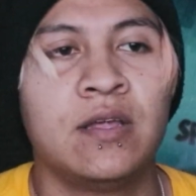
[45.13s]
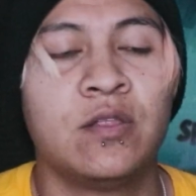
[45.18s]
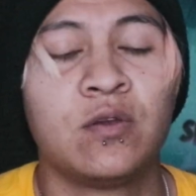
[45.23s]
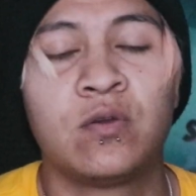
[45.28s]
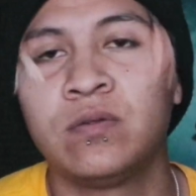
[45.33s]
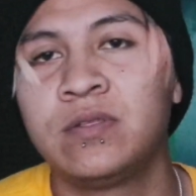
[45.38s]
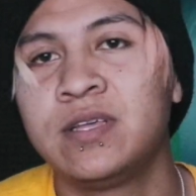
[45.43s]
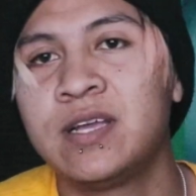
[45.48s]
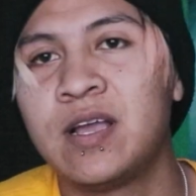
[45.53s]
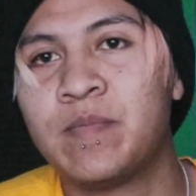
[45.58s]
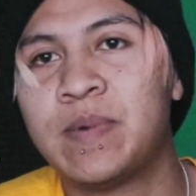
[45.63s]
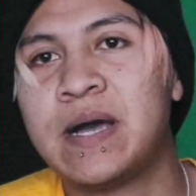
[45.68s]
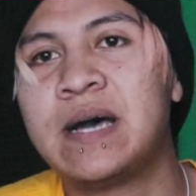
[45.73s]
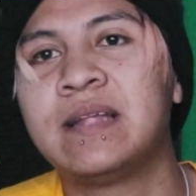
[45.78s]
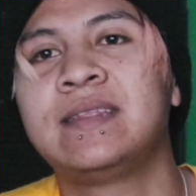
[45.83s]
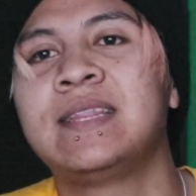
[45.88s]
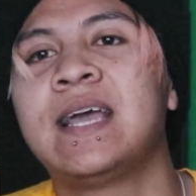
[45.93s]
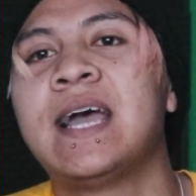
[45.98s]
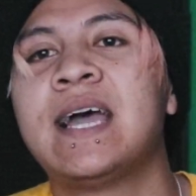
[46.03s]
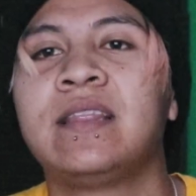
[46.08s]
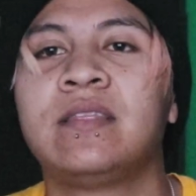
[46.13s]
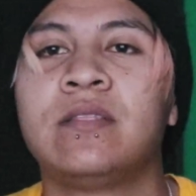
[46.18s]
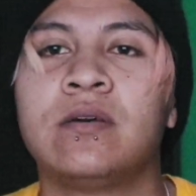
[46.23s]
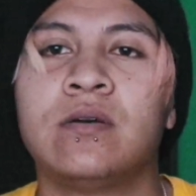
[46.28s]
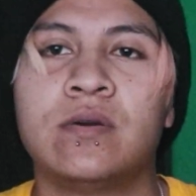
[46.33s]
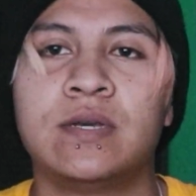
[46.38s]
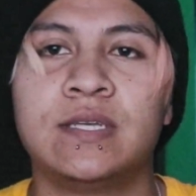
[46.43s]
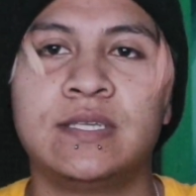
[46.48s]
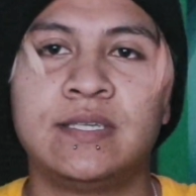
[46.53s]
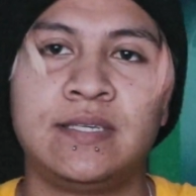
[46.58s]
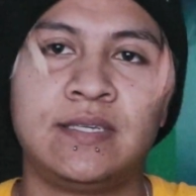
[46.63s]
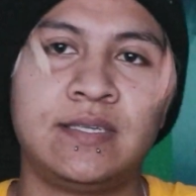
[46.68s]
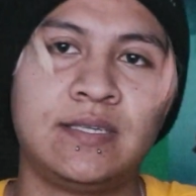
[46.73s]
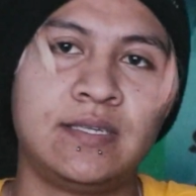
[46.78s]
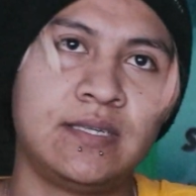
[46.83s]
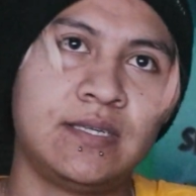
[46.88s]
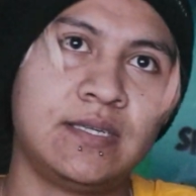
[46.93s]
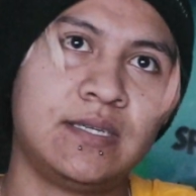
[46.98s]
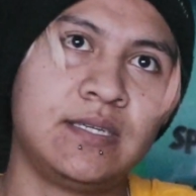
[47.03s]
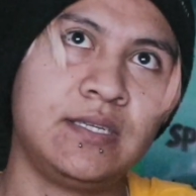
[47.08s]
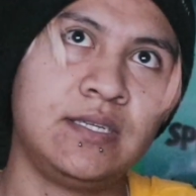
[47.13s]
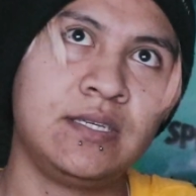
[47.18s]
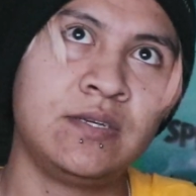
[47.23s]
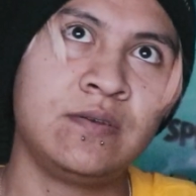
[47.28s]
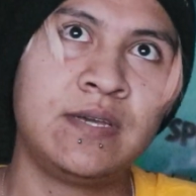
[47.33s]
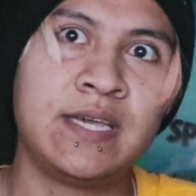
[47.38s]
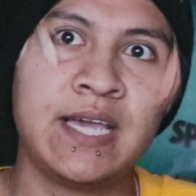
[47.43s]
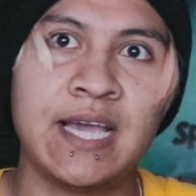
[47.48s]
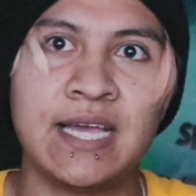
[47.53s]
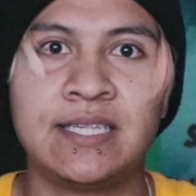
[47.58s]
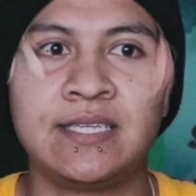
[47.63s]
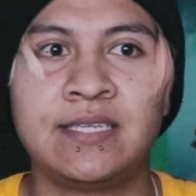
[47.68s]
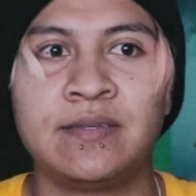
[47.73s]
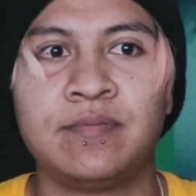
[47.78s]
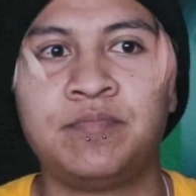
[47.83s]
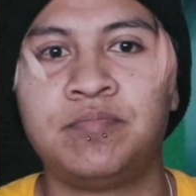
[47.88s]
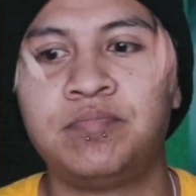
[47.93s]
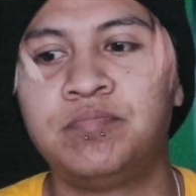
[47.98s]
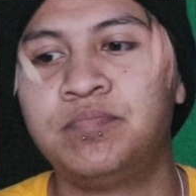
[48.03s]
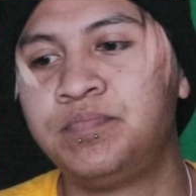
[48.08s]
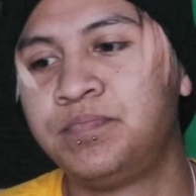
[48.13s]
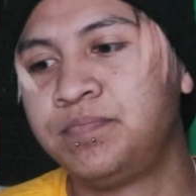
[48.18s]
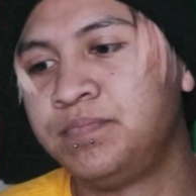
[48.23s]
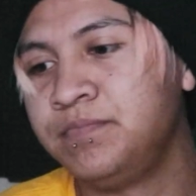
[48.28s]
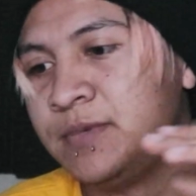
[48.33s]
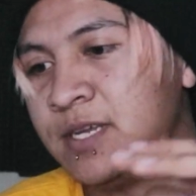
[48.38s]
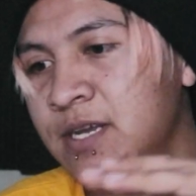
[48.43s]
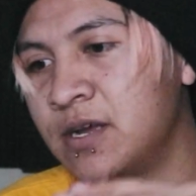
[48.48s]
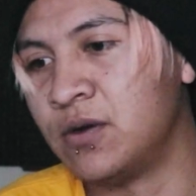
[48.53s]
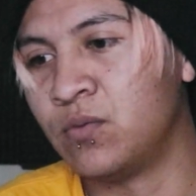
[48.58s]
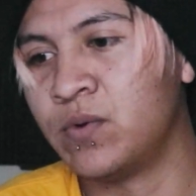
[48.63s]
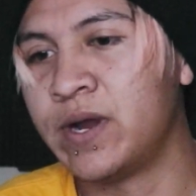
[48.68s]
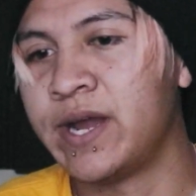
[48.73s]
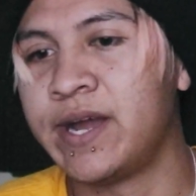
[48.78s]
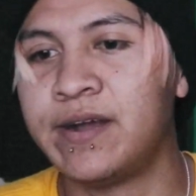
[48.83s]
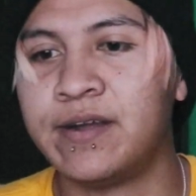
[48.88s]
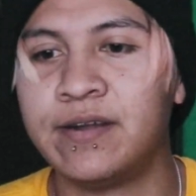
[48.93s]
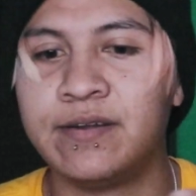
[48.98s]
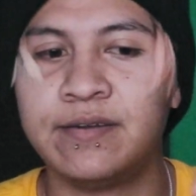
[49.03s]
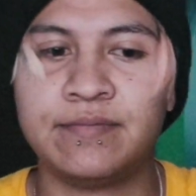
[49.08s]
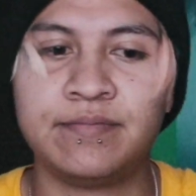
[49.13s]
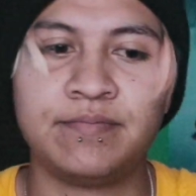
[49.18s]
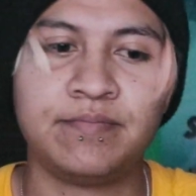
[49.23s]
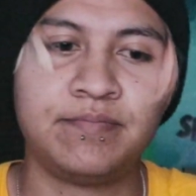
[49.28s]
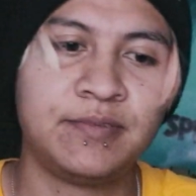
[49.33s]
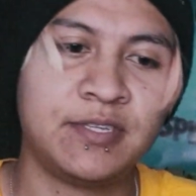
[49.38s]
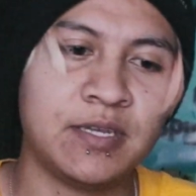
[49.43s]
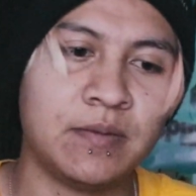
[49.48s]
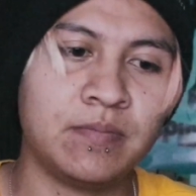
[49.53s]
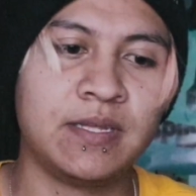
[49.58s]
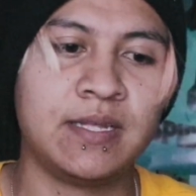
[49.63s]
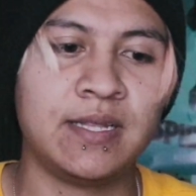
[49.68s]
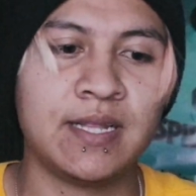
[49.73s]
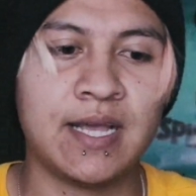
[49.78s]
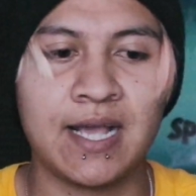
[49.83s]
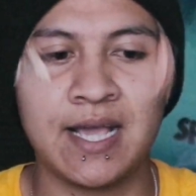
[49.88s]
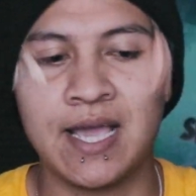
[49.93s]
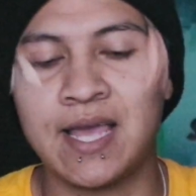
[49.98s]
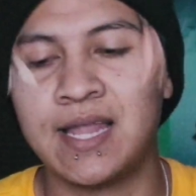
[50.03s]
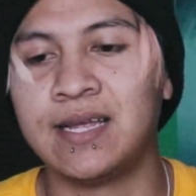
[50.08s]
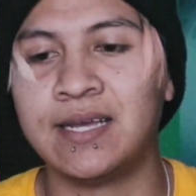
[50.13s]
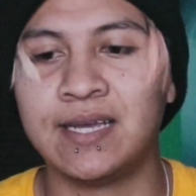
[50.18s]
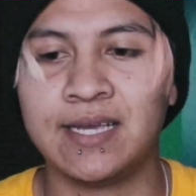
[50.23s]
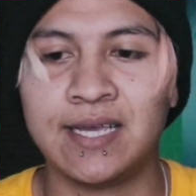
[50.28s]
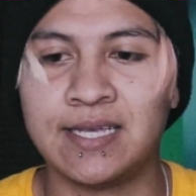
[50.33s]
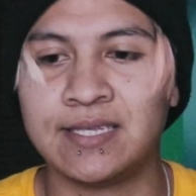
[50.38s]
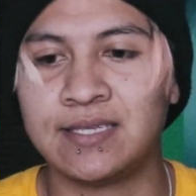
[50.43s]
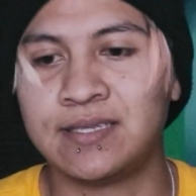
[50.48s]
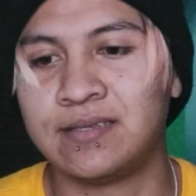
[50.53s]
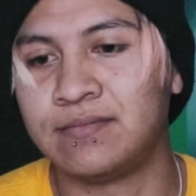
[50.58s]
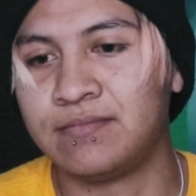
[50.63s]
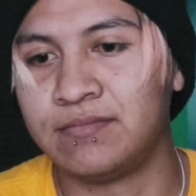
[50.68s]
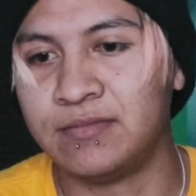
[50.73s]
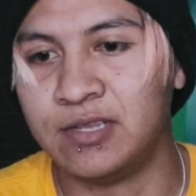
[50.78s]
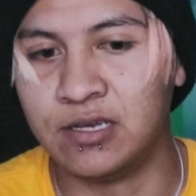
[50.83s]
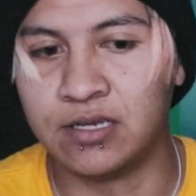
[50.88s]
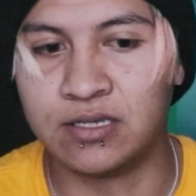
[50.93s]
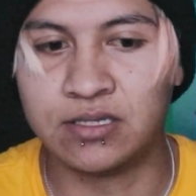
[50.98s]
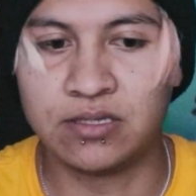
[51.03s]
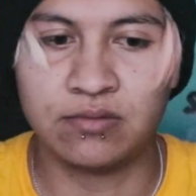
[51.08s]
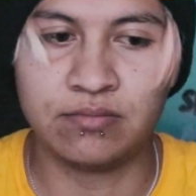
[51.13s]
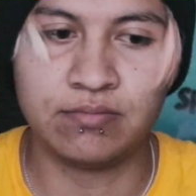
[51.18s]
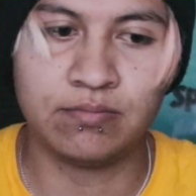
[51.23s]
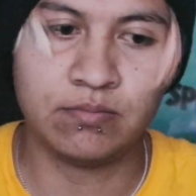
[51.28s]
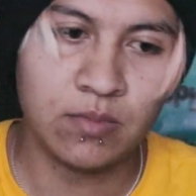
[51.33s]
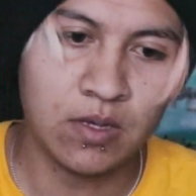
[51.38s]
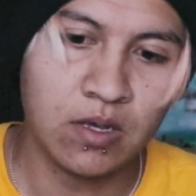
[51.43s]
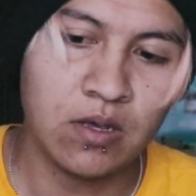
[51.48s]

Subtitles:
The cool thing about that though is you get to wear something that kind of, I guess, looks